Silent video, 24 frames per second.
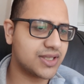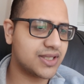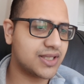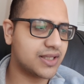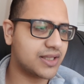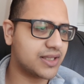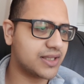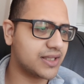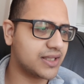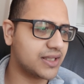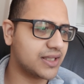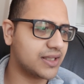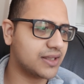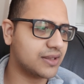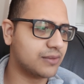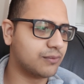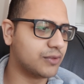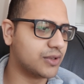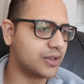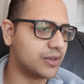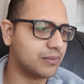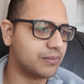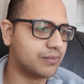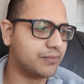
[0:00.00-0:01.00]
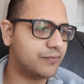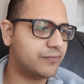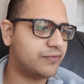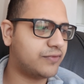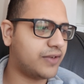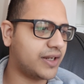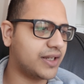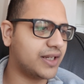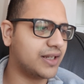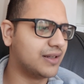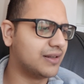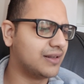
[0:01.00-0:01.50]
sitting with a
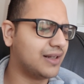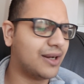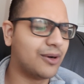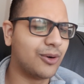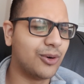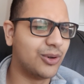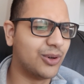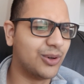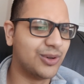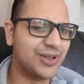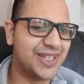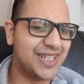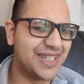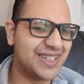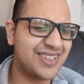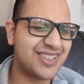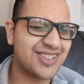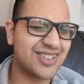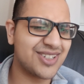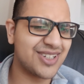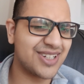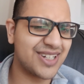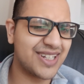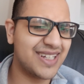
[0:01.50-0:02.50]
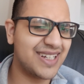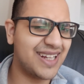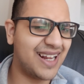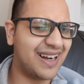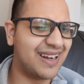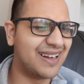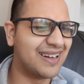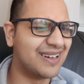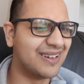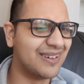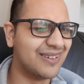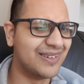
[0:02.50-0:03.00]
fucking, I don't know, dictionary
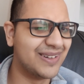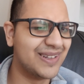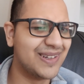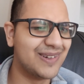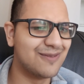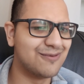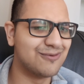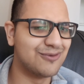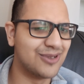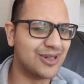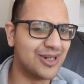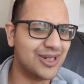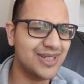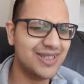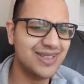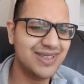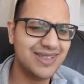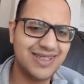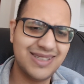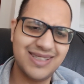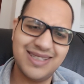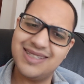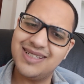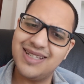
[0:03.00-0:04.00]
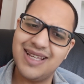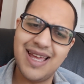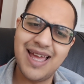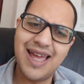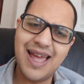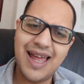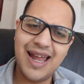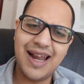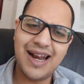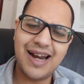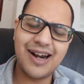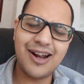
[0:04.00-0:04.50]
and learning words.
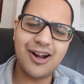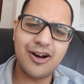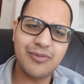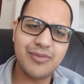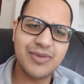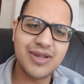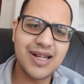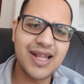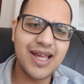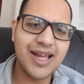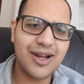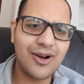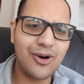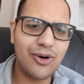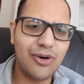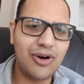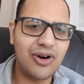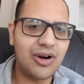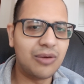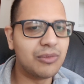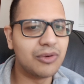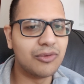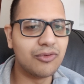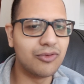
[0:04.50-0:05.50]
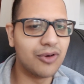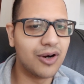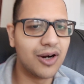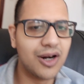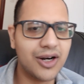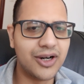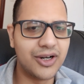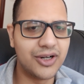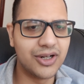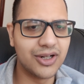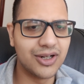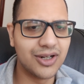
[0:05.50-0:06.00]
And I'd be like, oh, I'm a
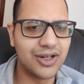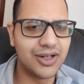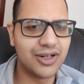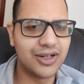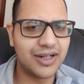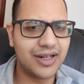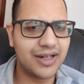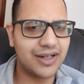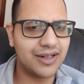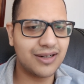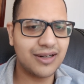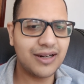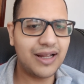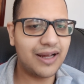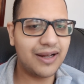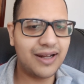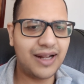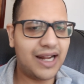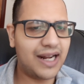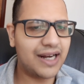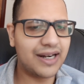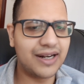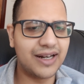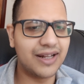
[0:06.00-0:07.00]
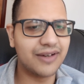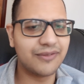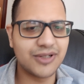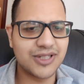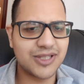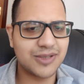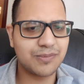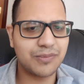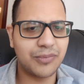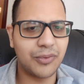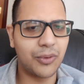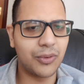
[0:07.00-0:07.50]
word nerd. And I never
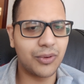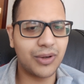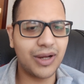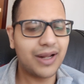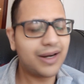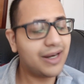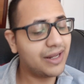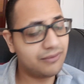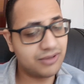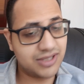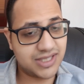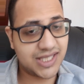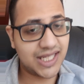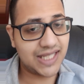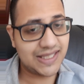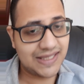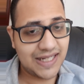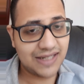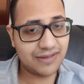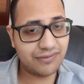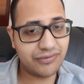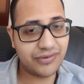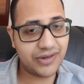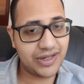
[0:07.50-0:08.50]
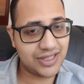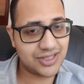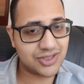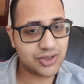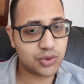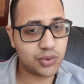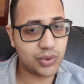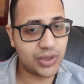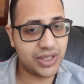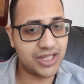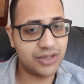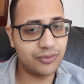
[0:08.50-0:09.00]
said that phrase
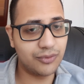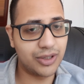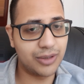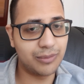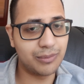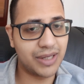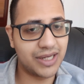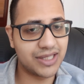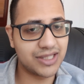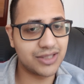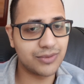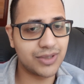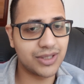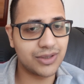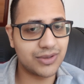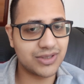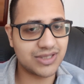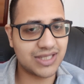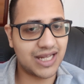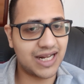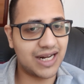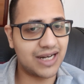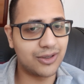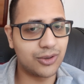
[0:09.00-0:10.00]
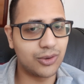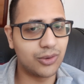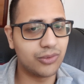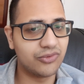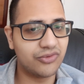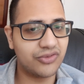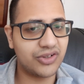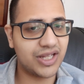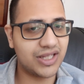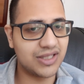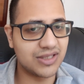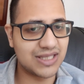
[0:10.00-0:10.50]
to anyone, by the way, because I had no
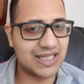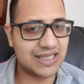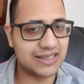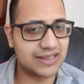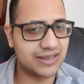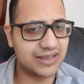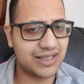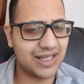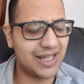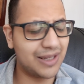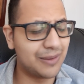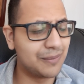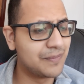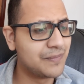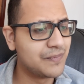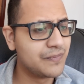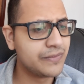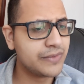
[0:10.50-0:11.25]
friends at the time